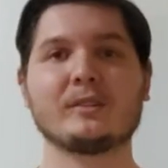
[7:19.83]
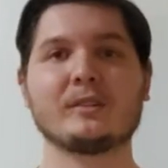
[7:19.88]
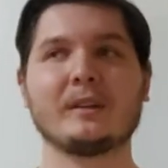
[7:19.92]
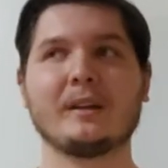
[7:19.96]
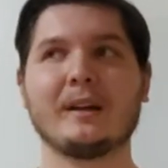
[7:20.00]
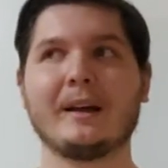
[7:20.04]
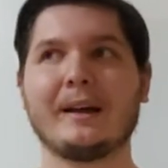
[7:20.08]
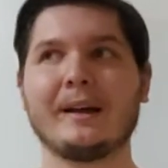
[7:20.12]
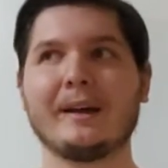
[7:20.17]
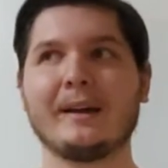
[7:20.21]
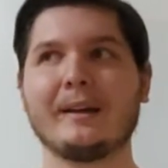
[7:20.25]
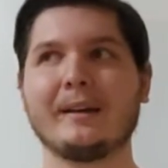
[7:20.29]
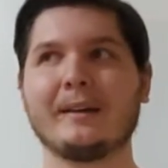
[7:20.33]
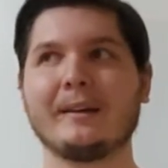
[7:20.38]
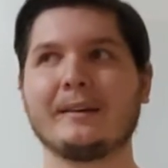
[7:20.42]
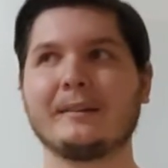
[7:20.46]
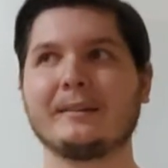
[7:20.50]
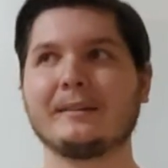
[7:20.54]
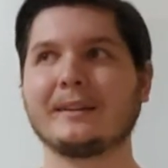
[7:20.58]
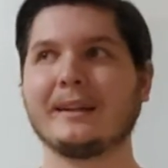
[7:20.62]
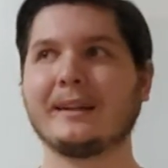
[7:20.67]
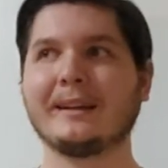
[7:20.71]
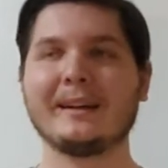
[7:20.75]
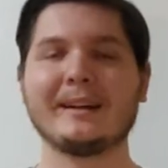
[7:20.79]

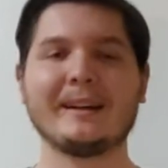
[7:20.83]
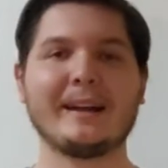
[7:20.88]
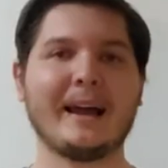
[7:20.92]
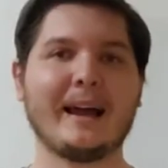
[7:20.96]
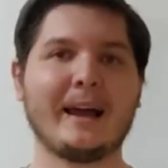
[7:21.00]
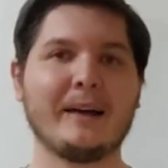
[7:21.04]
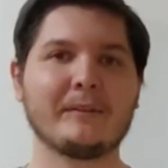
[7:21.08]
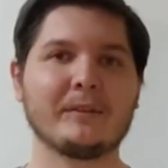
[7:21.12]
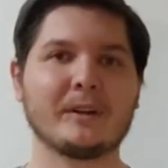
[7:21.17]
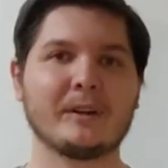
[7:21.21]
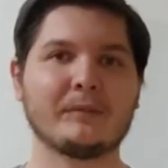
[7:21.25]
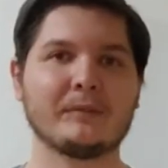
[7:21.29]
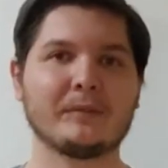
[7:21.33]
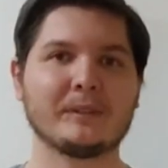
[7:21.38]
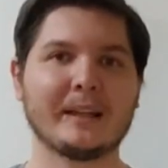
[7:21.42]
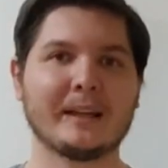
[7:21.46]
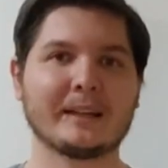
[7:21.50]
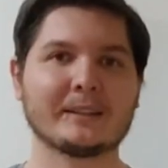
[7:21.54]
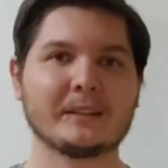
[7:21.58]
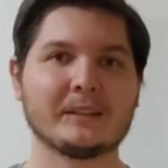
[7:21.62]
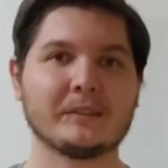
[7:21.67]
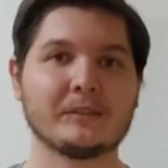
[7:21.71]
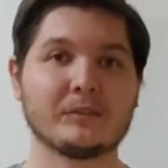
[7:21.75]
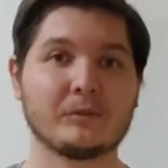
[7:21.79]
they didn't have enough
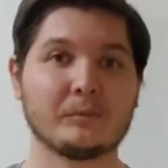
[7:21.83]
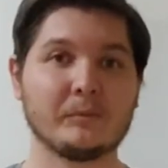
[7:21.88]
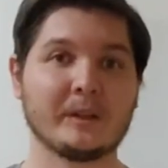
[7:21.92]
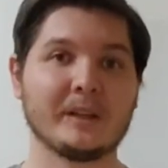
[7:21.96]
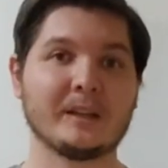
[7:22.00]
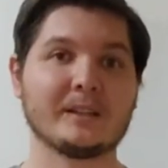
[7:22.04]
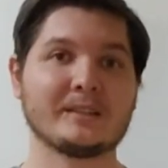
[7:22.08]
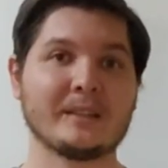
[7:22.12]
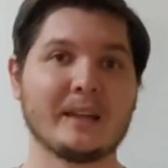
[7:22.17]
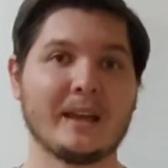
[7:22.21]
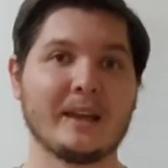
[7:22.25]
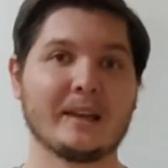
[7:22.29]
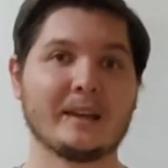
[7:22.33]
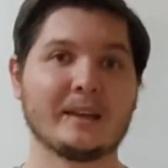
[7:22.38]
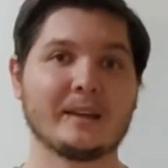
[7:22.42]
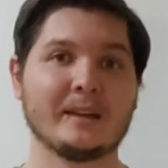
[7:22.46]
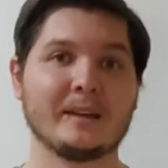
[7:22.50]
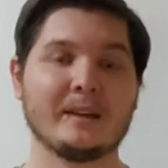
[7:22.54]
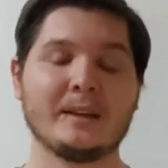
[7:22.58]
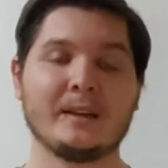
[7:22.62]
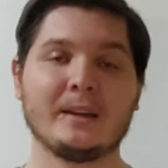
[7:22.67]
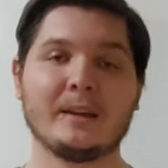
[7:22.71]
electives for me to take,